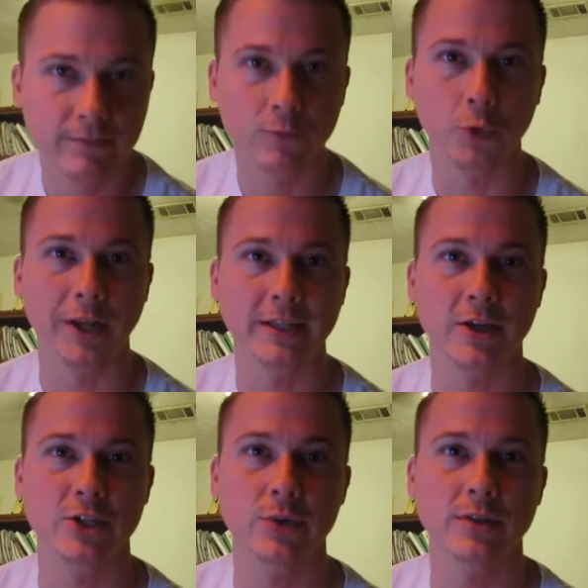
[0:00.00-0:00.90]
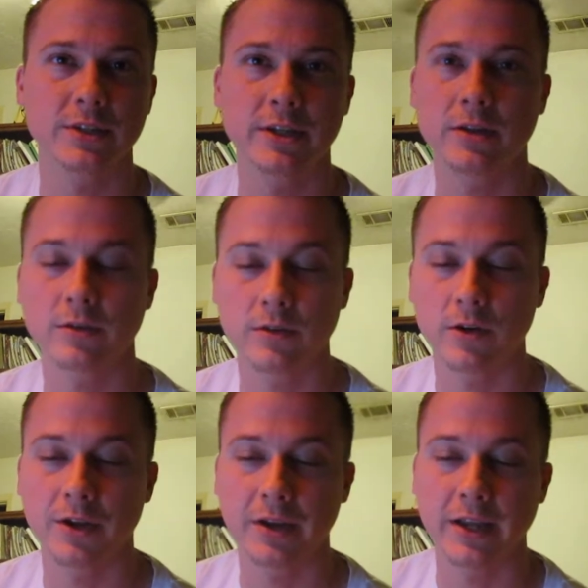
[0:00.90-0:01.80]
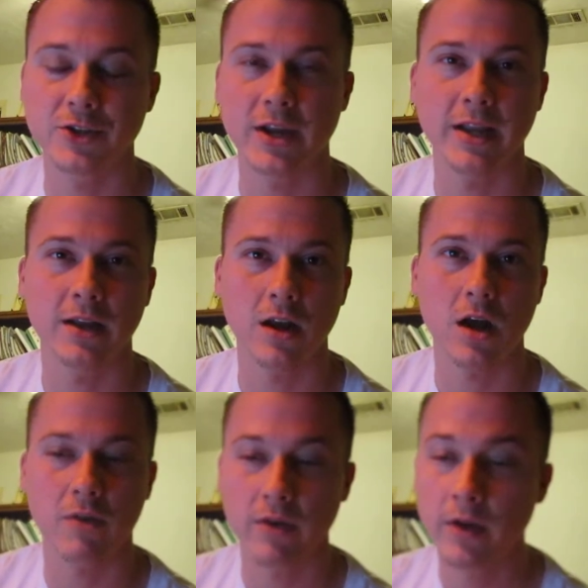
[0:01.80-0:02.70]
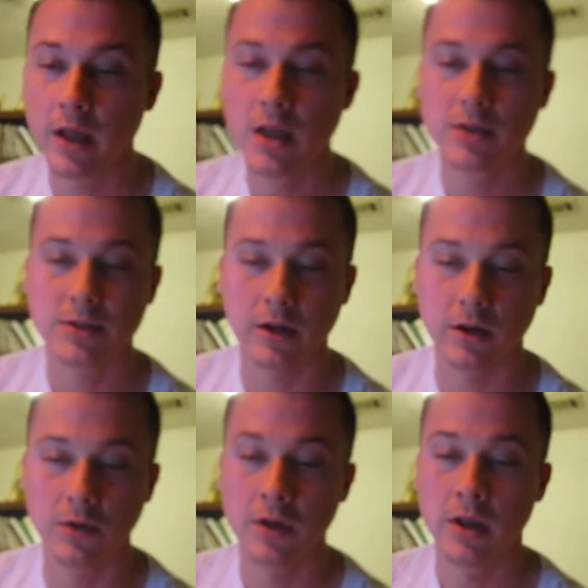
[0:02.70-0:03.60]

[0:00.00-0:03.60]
when he tells you what to do, or you get your head cut off. So